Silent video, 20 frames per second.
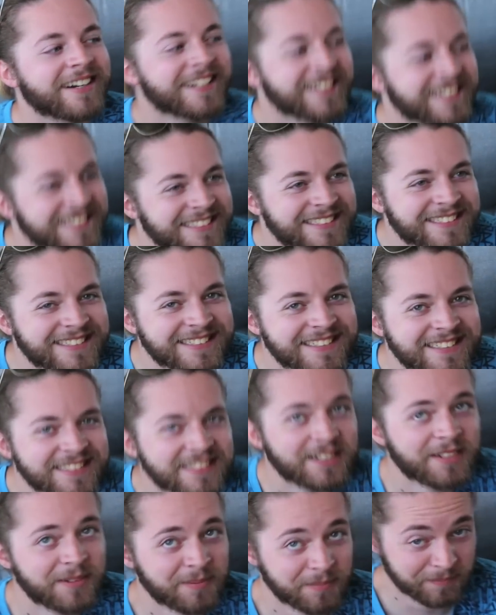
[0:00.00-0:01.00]
where is he? Where
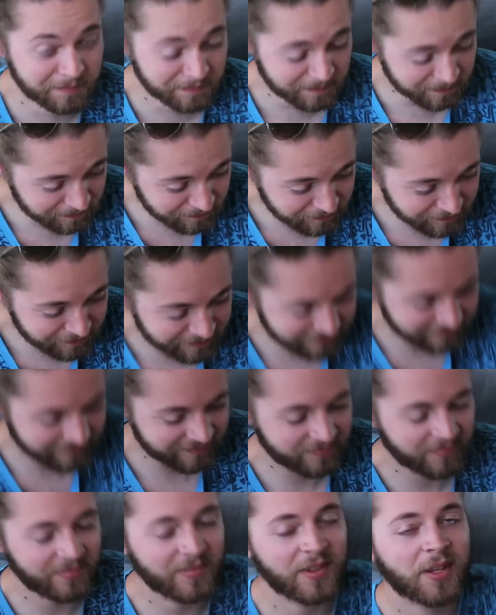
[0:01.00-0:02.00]
is he? Like serious?